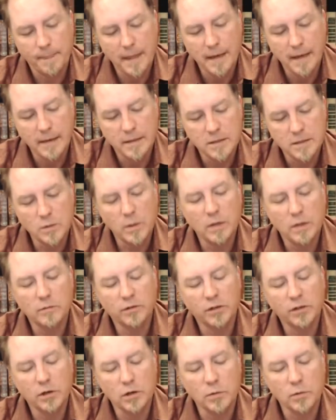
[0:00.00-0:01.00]
Squid
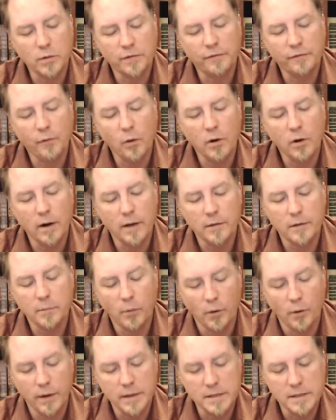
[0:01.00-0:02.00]
returned with four other
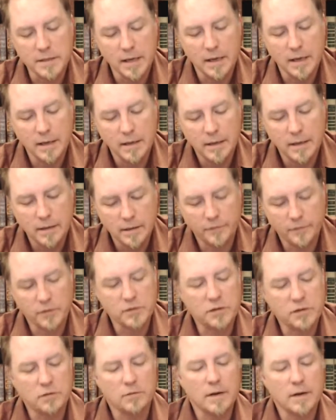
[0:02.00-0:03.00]
boys. The
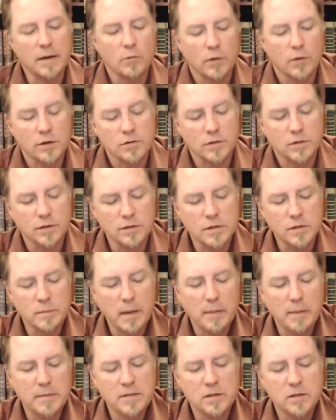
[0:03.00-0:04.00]
first three were introduced
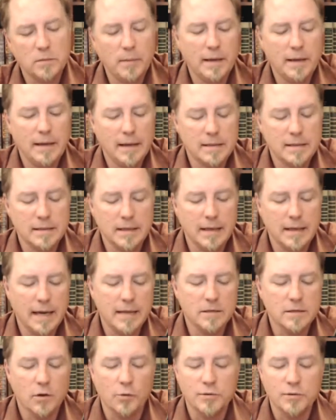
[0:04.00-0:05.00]
by Mr. Pendanski
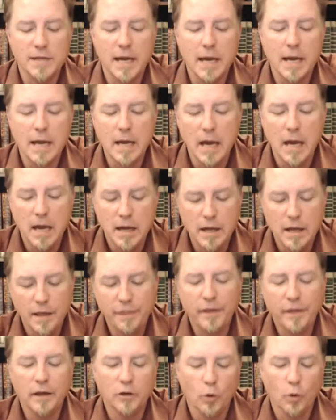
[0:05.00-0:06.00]
as Jose,
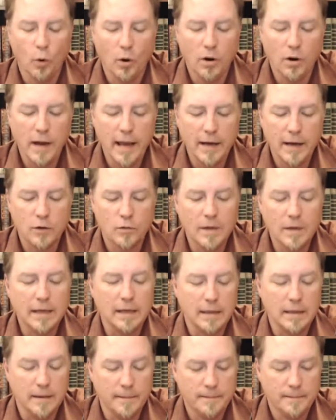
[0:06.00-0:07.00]
Theodore, and
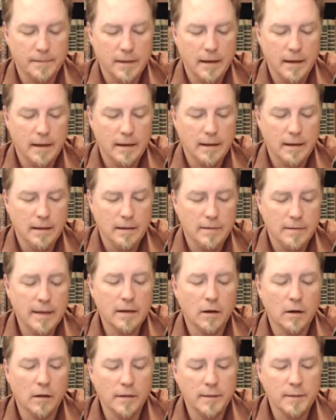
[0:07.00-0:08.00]
Ricky. They
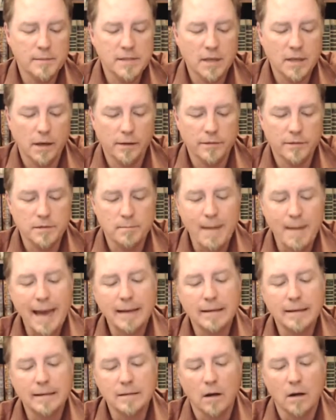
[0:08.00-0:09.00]
called themselves
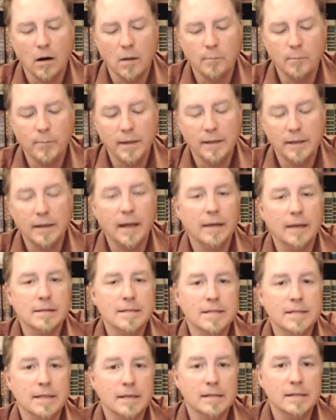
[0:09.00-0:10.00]
Magnet, Armpit,
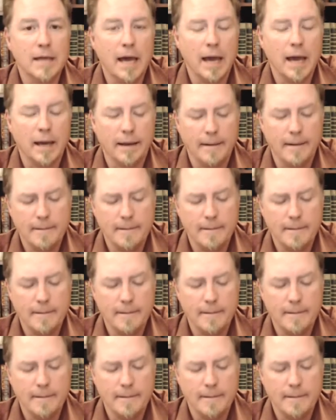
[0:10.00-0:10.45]
and Zigzag.